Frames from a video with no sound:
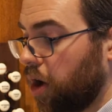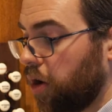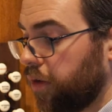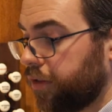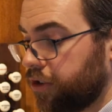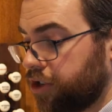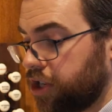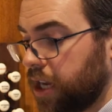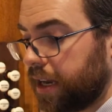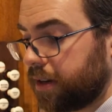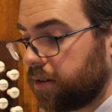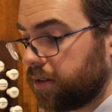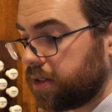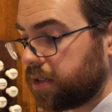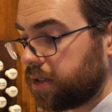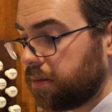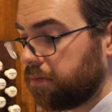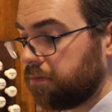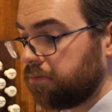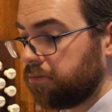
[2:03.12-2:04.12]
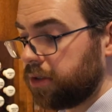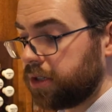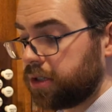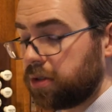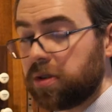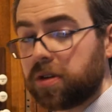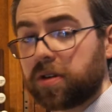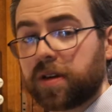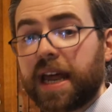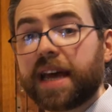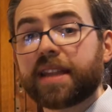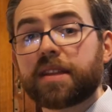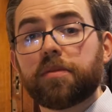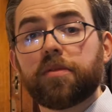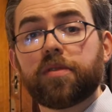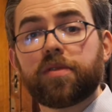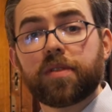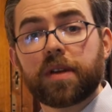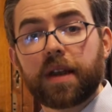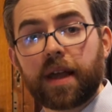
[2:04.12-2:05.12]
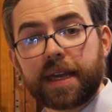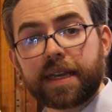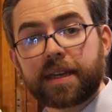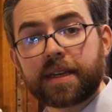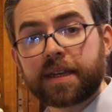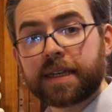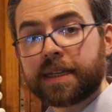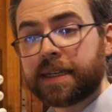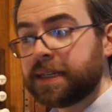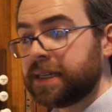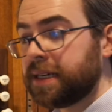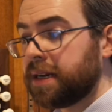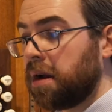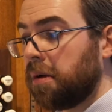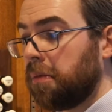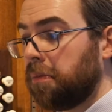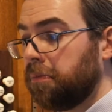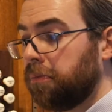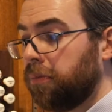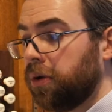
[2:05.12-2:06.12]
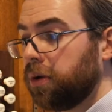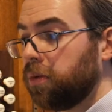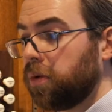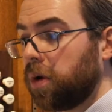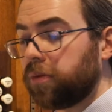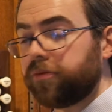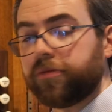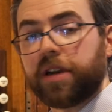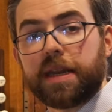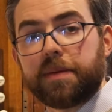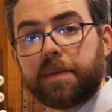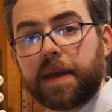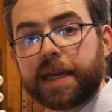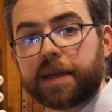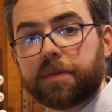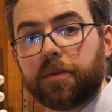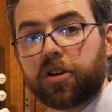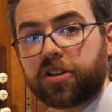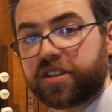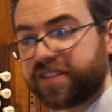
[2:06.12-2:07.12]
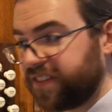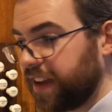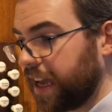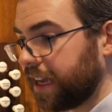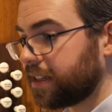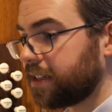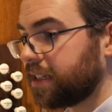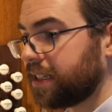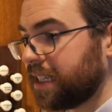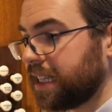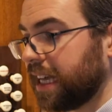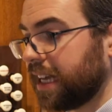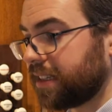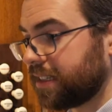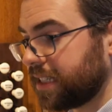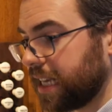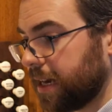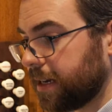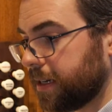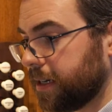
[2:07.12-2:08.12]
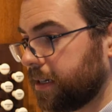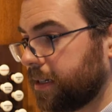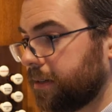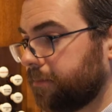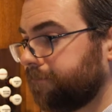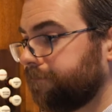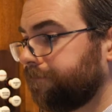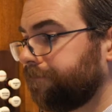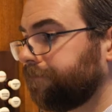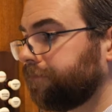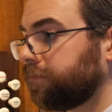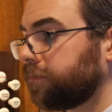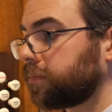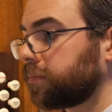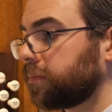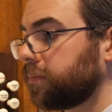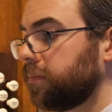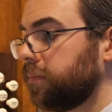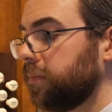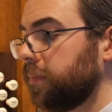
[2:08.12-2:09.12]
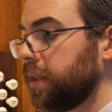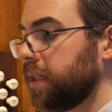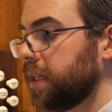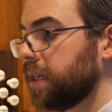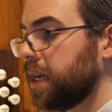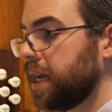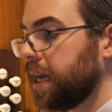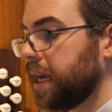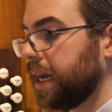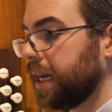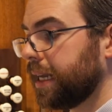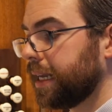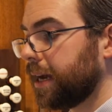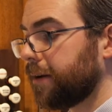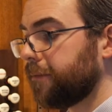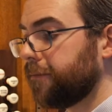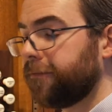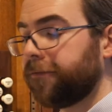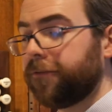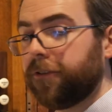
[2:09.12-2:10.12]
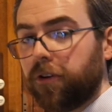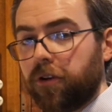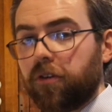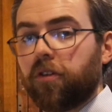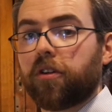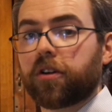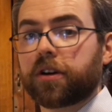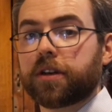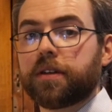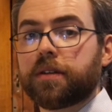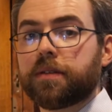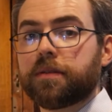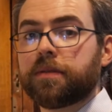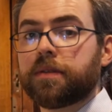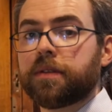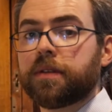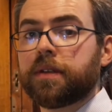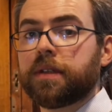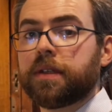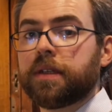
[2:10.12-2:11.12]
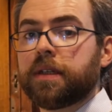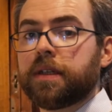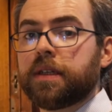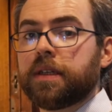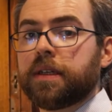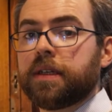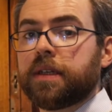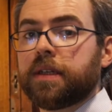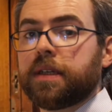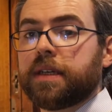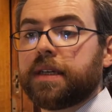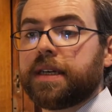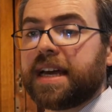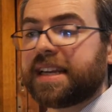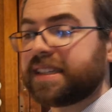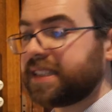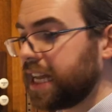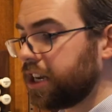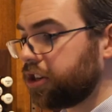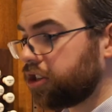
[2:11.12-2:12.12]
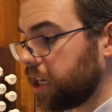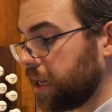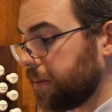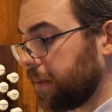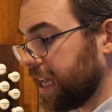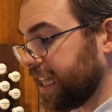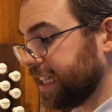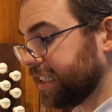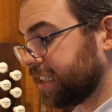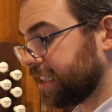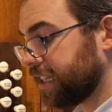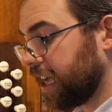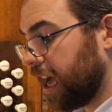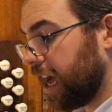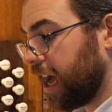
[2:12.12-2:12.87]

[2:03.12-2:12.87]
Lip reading: overshadows them. So you can add them if you like, but it won't really make much effect to that sound. Now, full organ essentially means